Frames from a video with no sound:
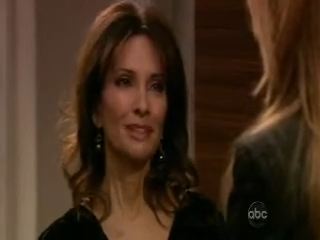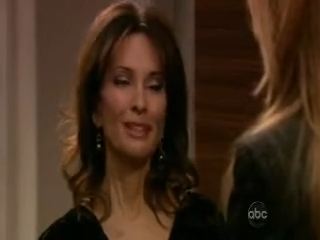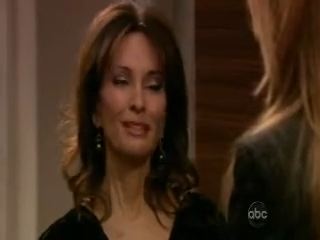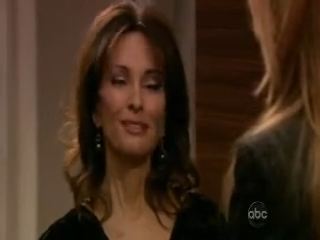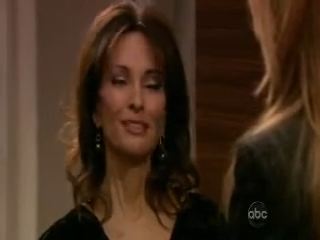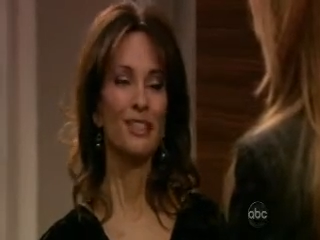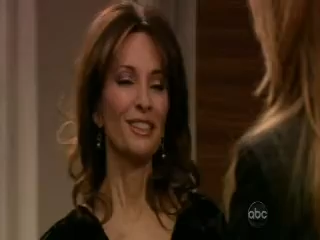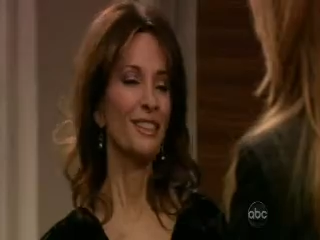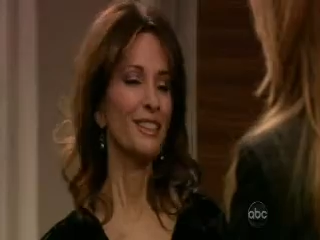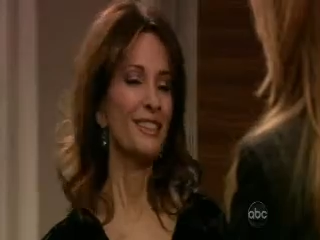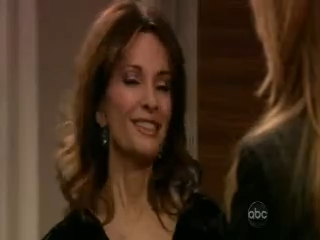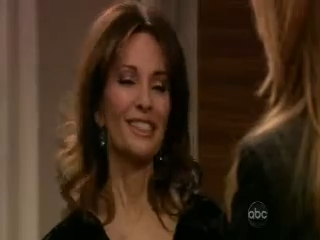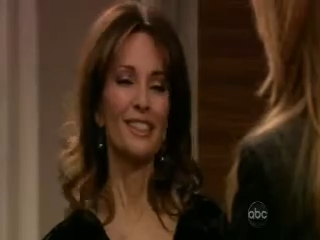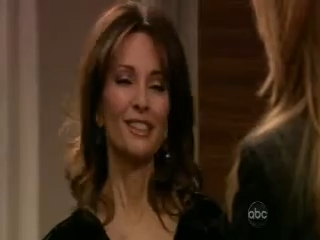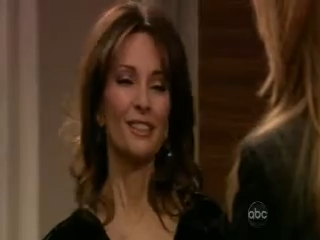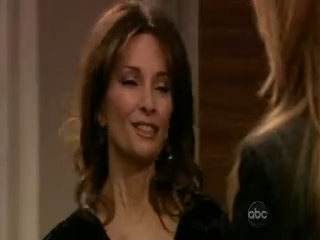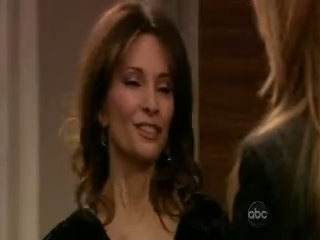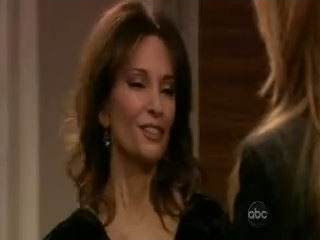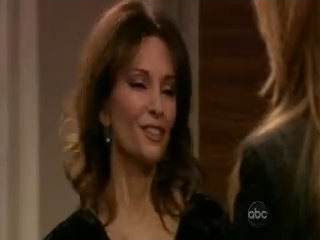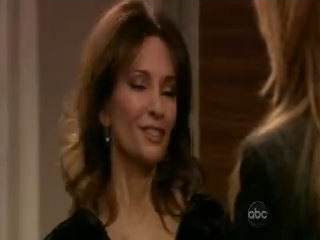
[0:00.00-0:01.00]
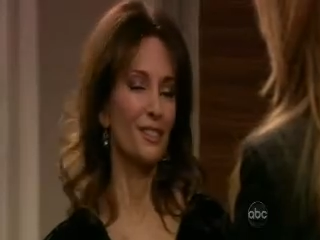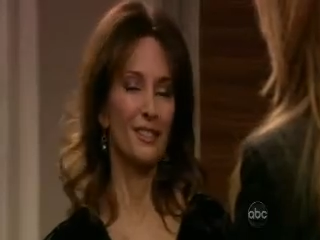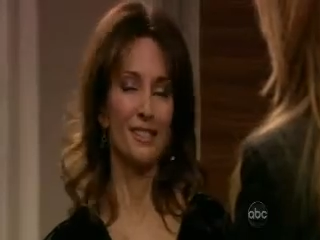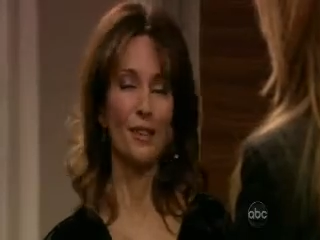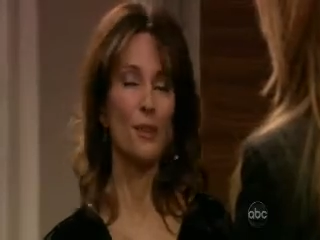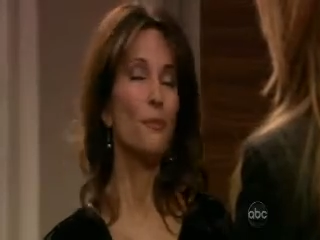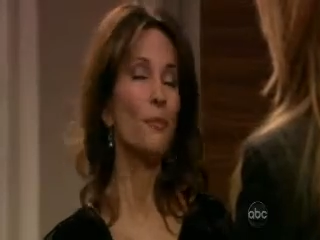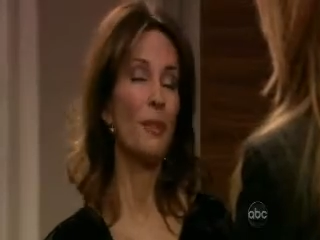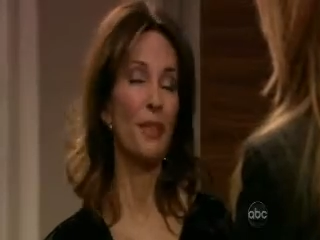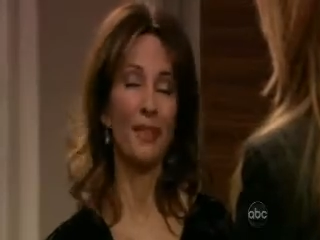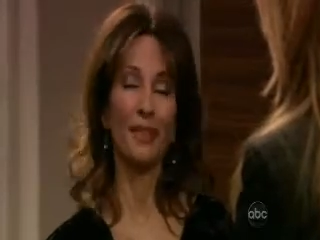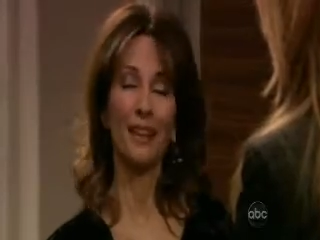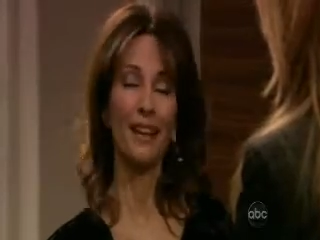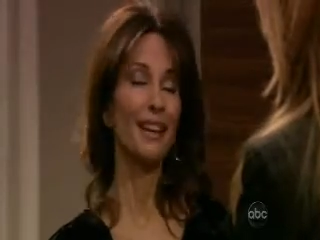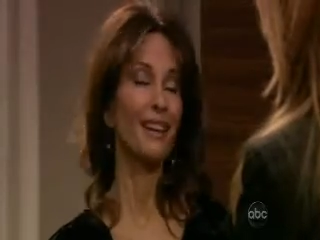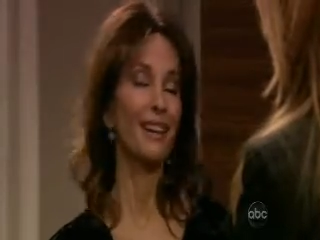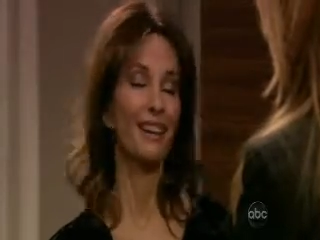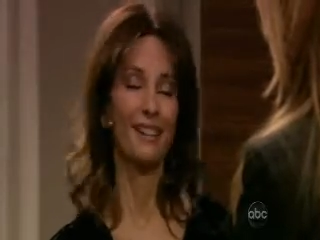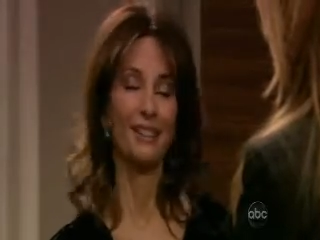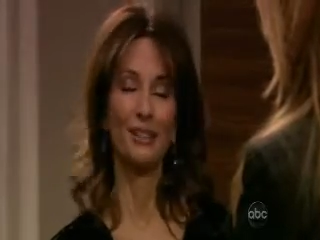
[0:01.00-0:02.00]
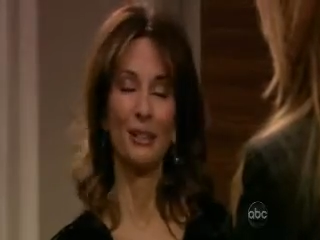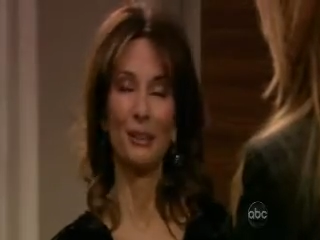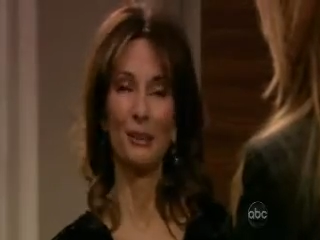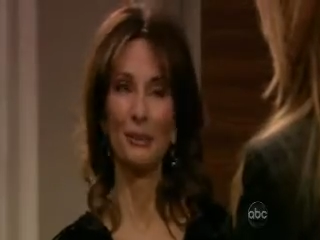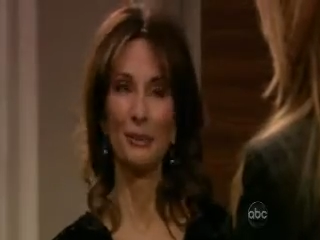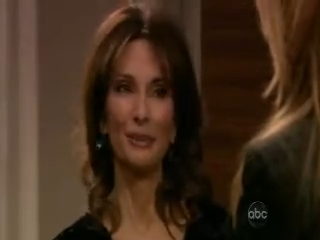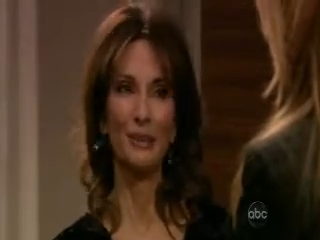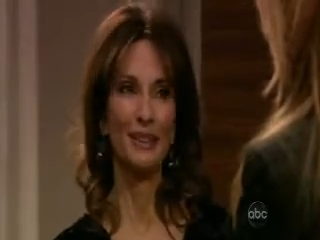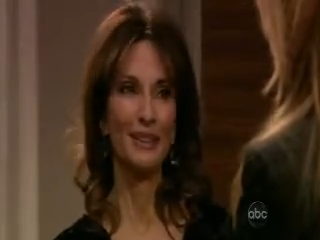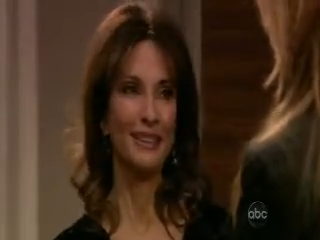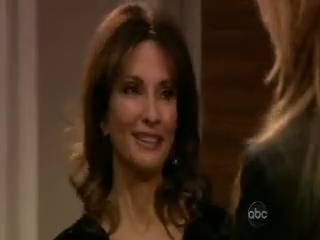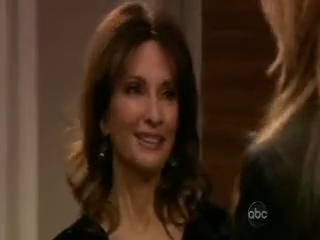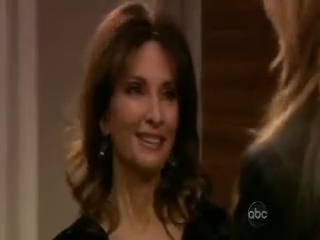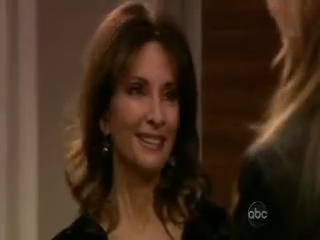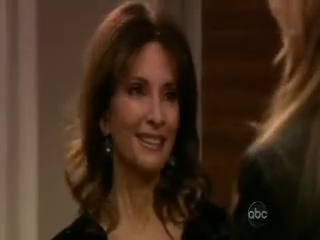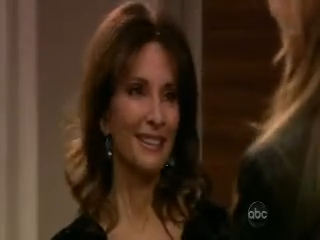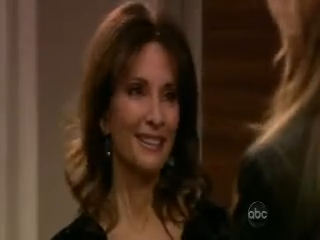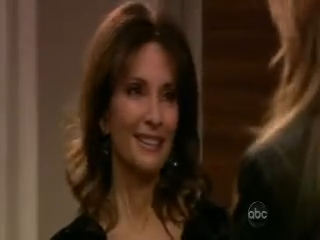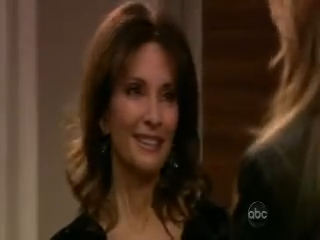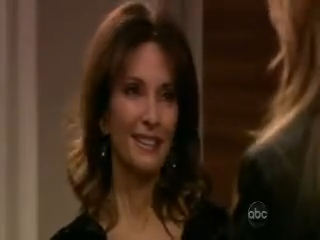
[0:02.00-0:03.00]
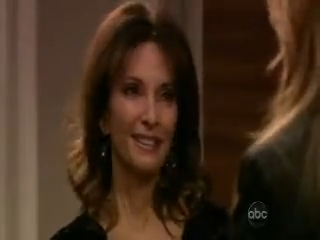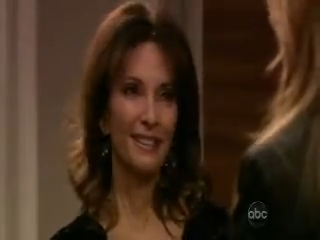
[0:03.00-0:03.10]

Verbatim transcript: our jealousy looks so pathetic on you. Yeah, that's not